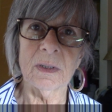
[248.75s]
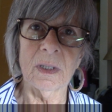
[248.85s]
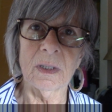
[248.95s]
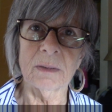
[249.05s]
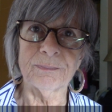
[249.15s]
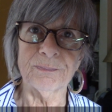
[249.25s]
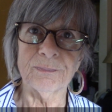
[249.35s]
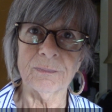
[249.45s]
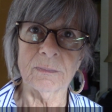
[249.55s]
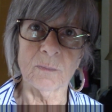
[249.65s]
at
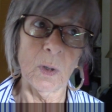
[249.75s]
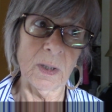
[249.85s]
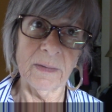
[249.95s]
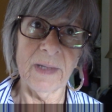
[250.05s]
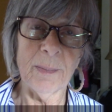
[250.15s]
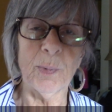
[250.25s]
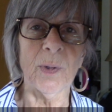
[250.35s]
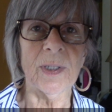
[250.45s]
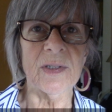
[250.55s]
that point,